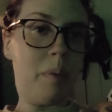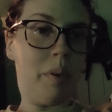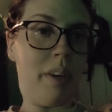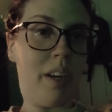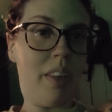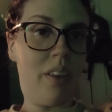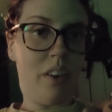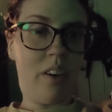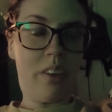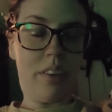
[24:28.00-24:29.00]
and I'm going to read
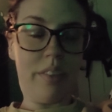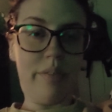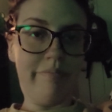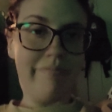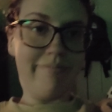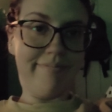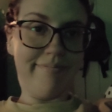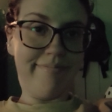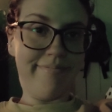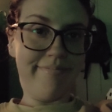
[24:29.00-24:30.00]
in the dark
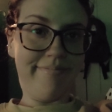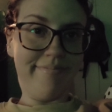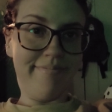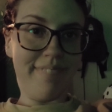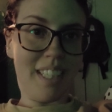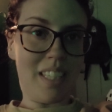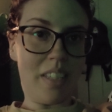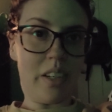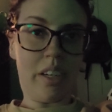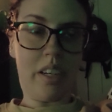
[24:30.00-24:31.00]

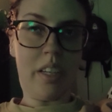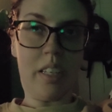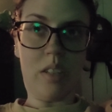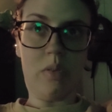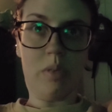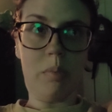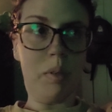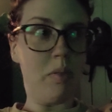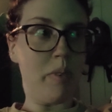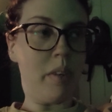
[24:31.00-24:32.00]
because his dark his
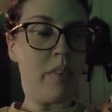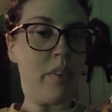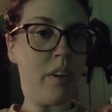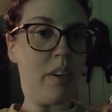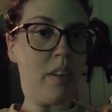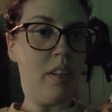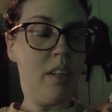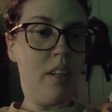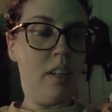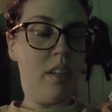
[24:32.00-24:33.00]
room is rather dark.